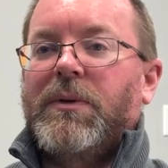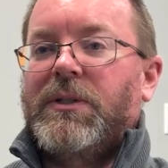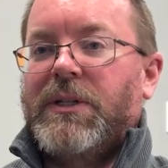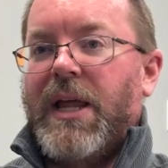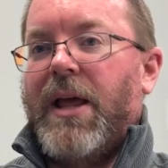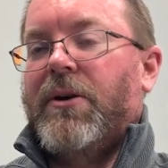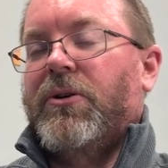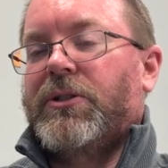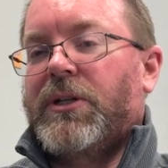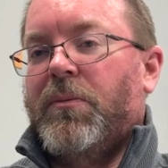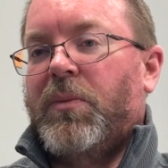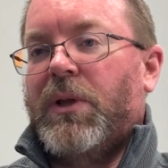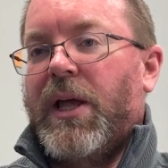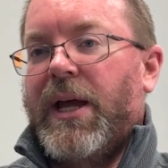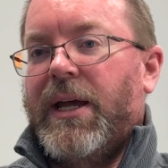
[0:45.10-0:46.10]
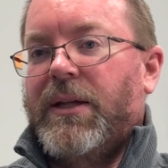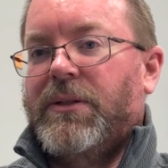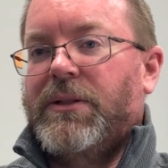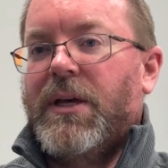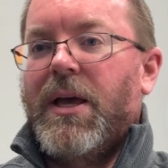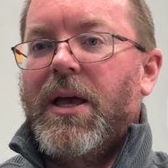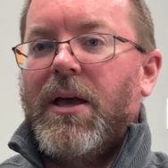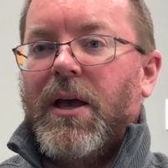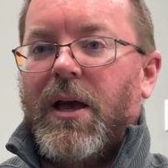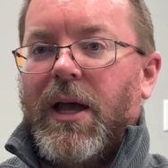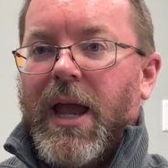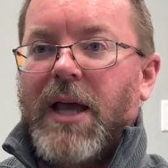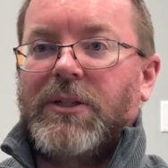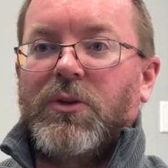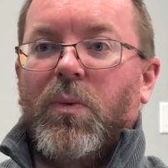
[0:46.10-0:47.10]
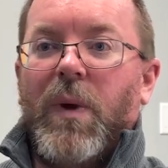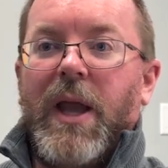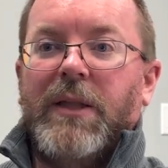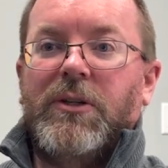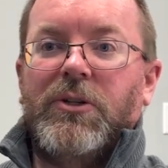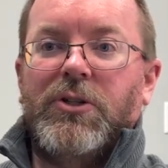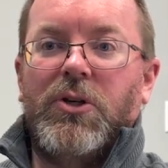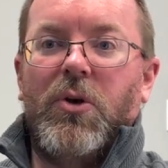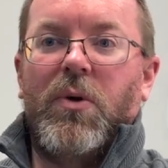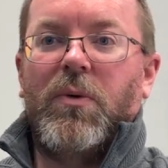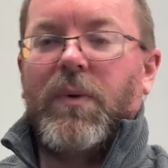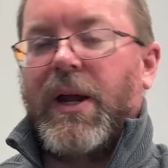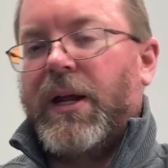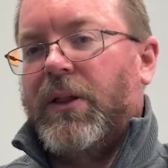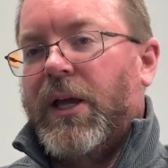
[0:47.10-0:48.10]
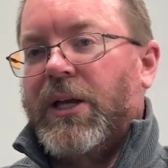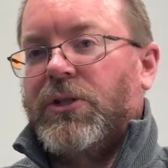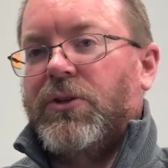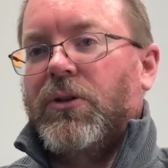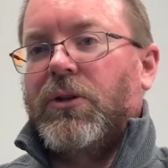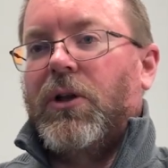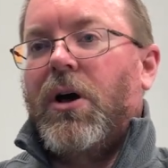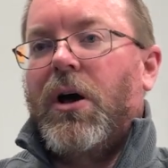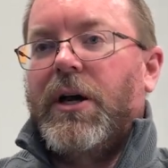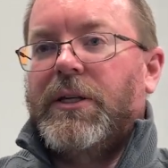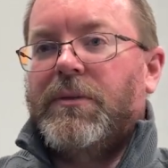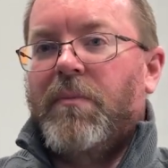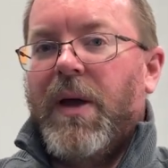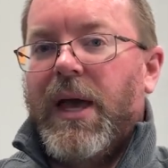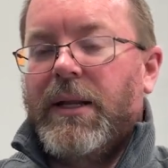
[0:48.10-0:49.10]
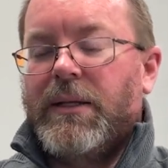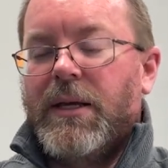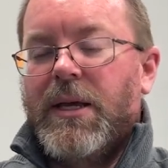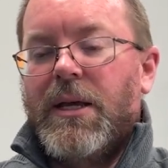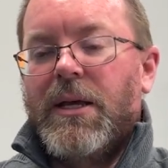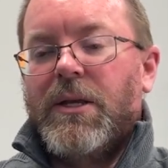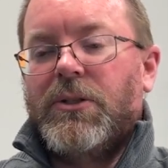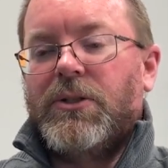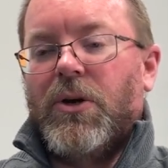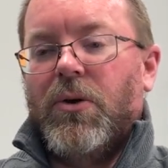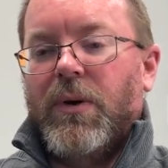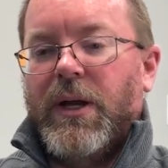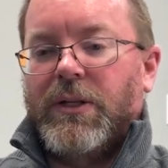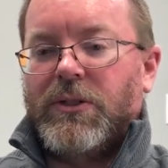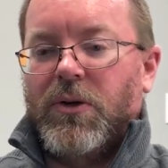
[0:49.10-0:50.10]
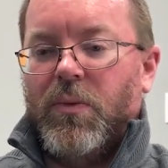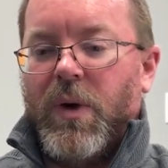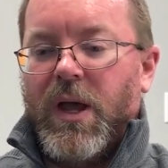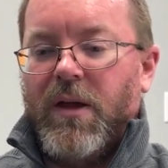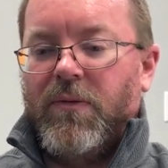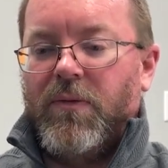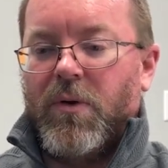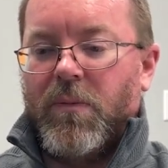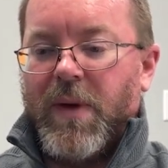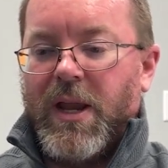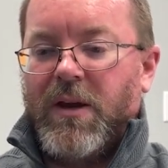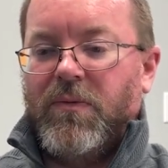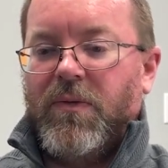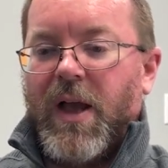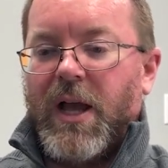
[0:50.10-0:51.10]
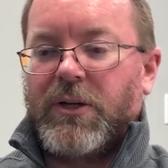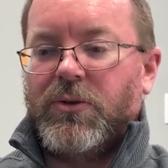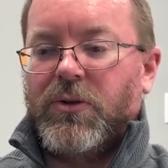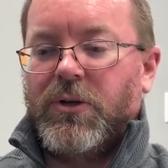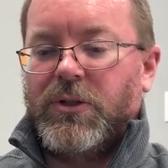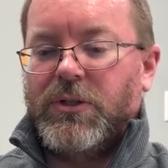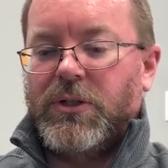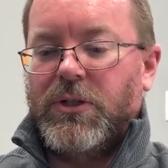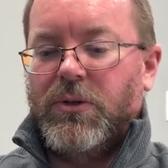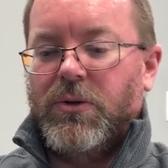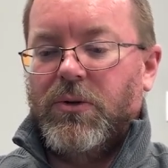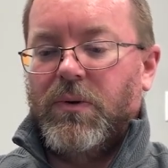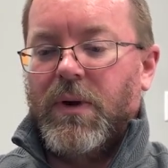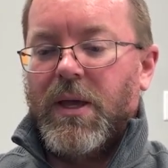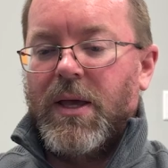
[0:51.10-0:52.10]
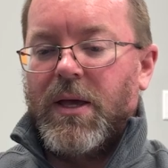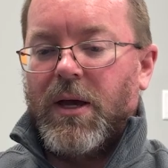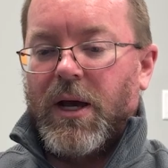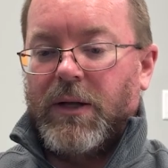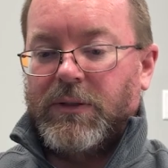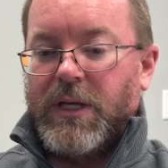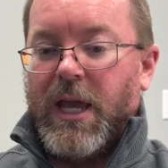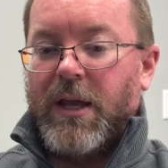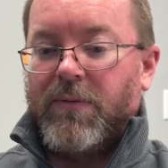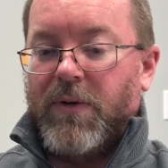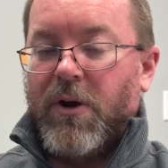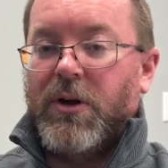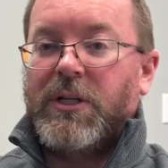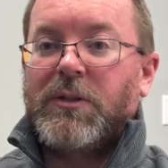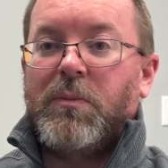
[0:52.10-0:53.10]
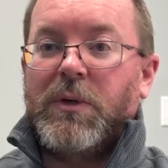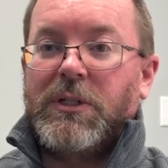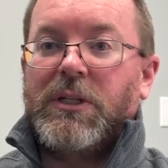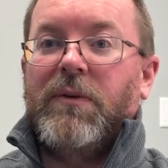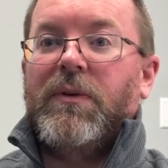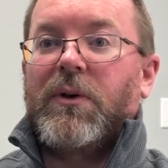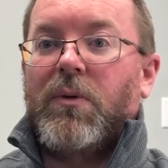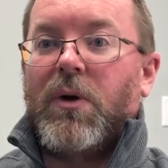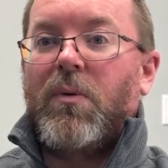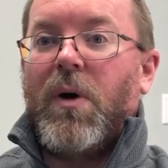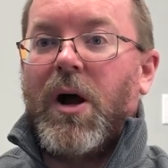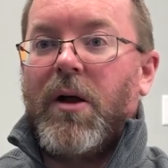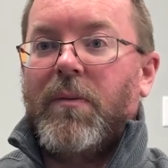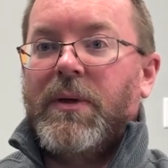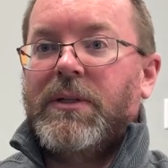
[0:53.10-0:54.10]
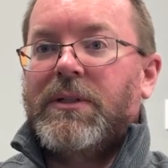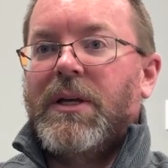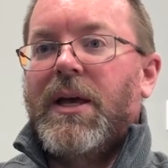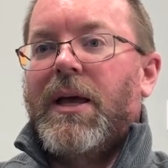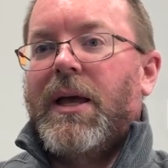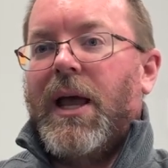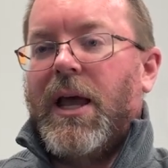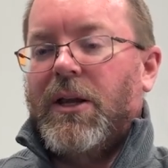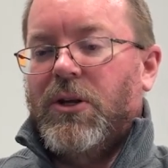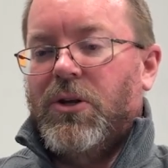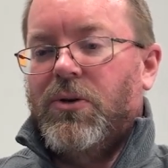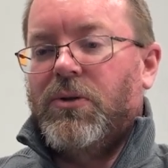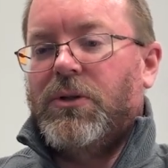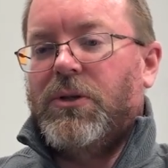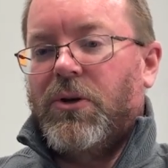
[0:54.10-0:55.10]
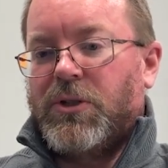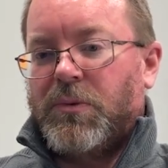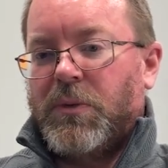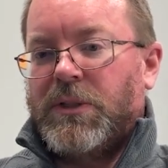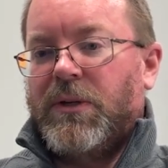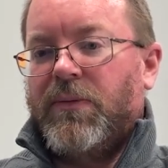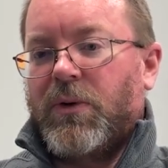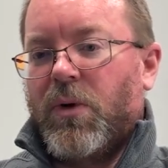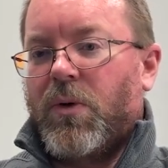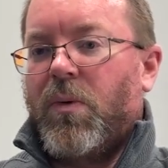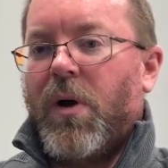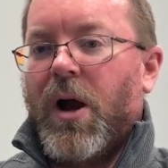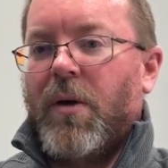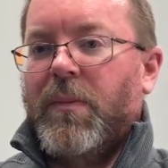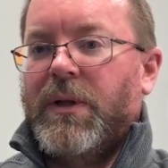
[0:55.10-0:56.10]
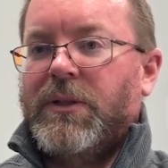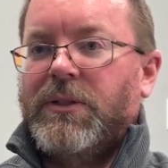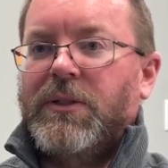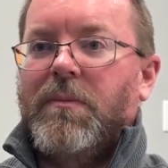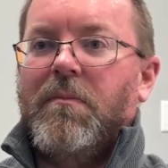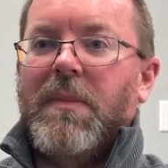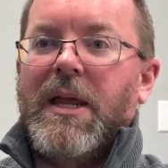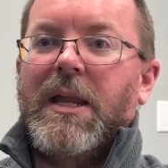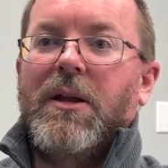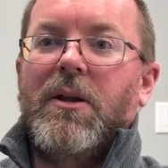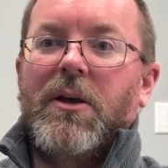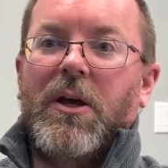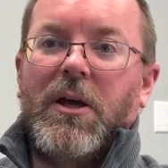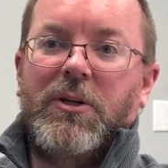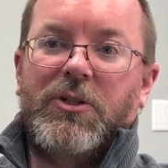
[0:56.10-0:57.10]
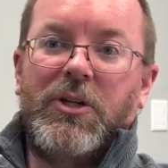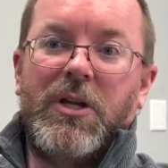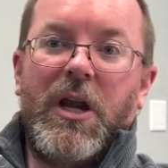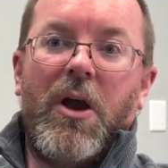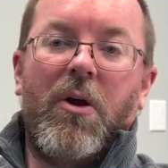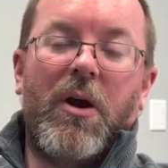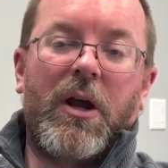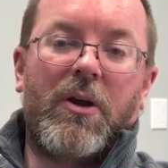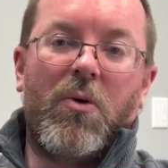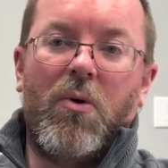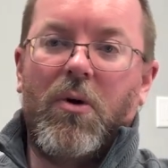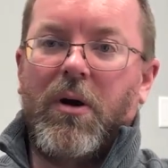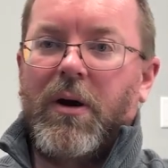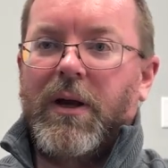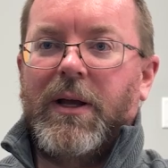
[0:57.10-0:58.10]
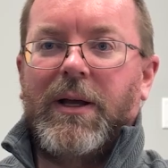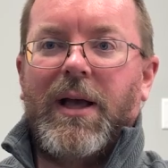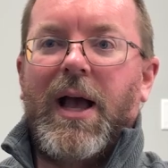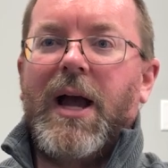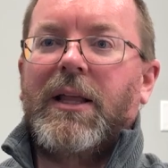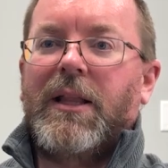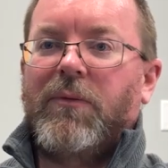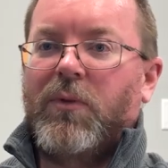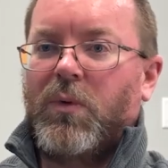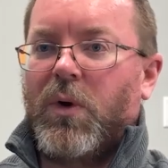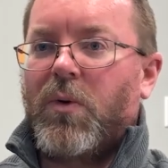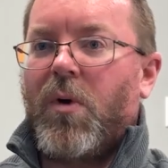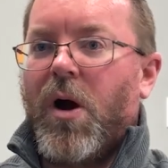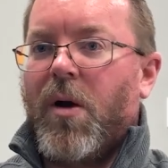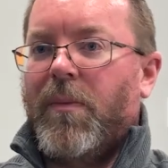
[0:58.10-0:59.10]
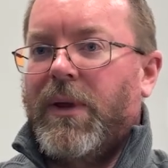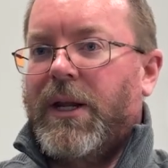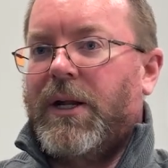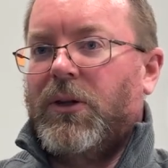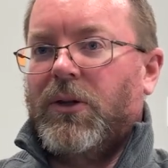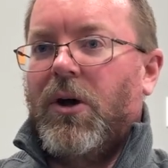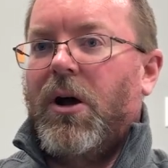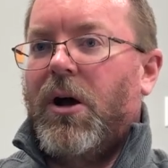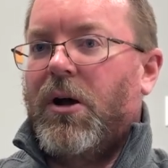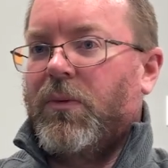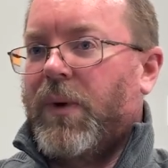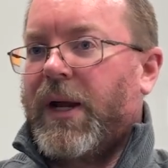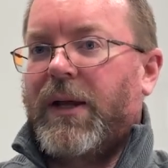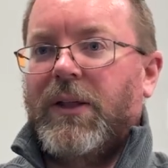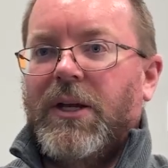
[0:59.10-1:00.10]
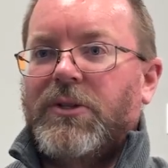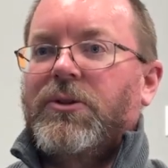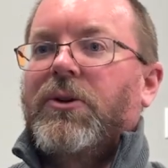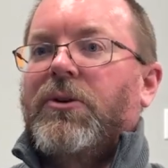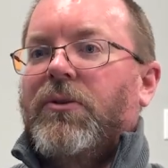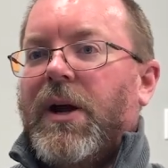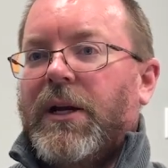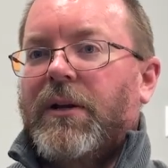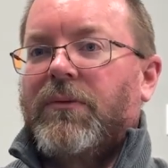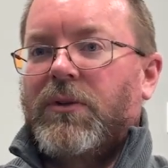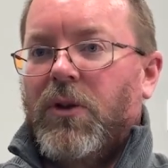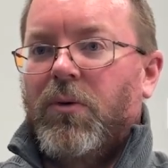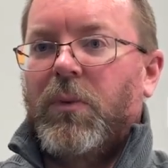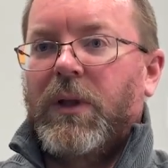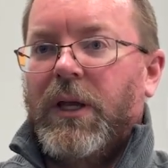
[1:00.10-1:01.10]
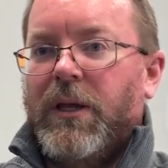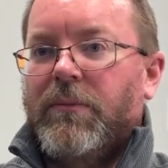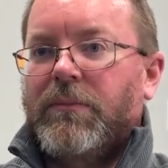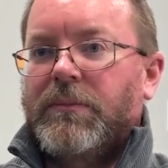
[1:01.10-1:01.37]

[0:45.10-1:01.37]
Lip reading: standards compliance as a way to show a regulation or law is met. So it's a way for manufacturers to take very specific requirements and use those specific requirements to meet a generic or a high-level requirement in a law, regulation, or directive globally.